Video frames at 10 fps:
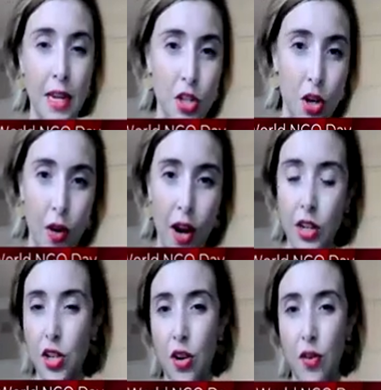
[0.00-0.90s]

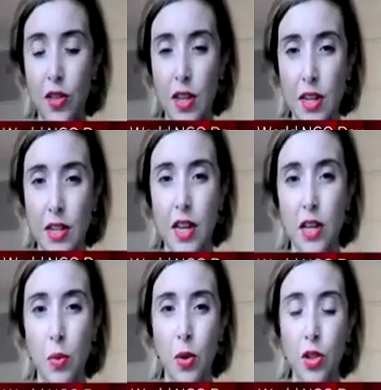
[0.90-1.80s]
integration of these
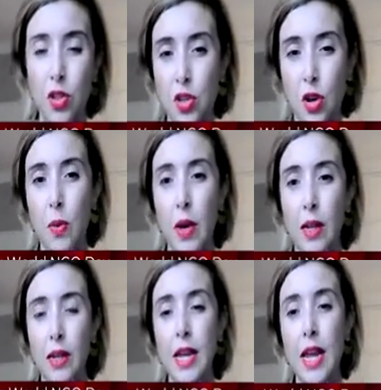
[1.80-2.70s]
has worked so
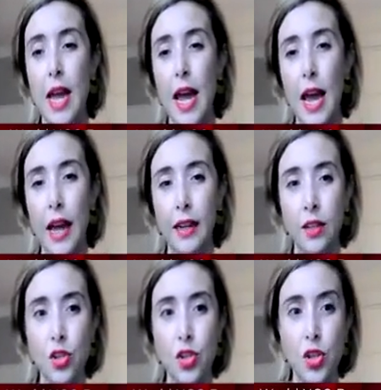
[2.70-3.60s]
well.
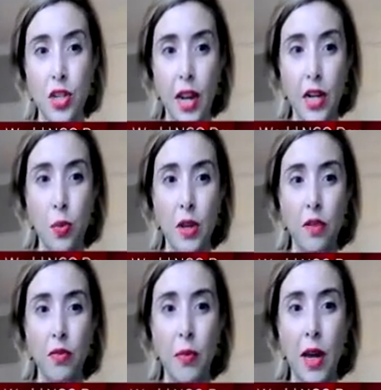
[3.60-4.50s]
And to date,
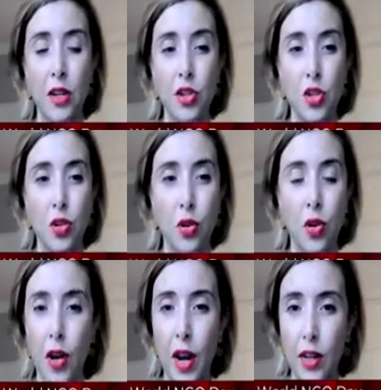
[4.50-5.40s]
we've managed to
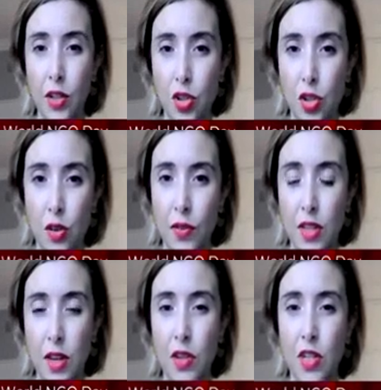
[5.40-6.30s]
create just over
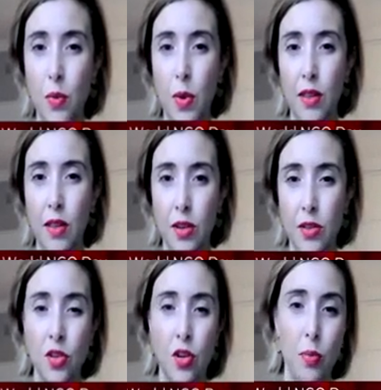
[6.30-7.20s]

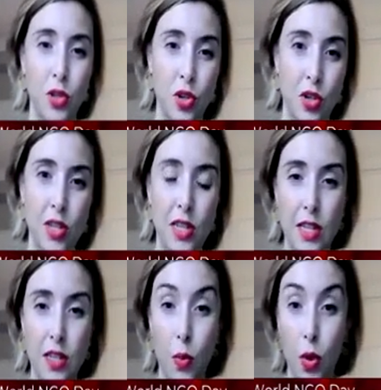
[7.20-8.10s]
71,000
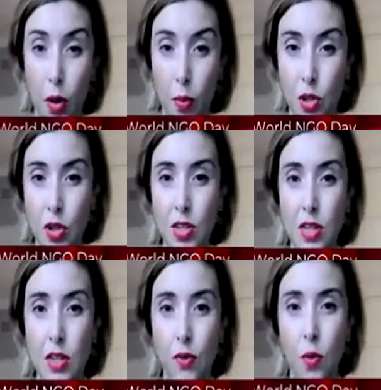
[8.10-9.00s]
opportunities, work
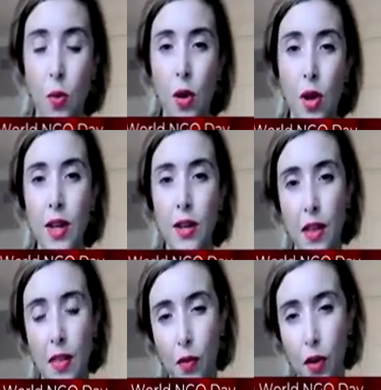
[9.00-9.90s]
opportunities for
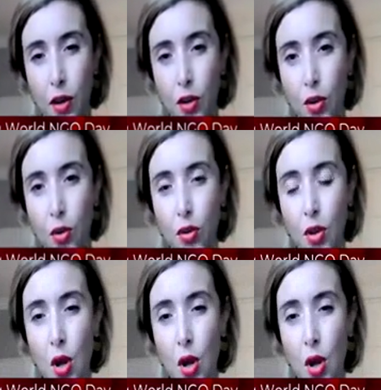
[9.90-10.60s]
South African youth,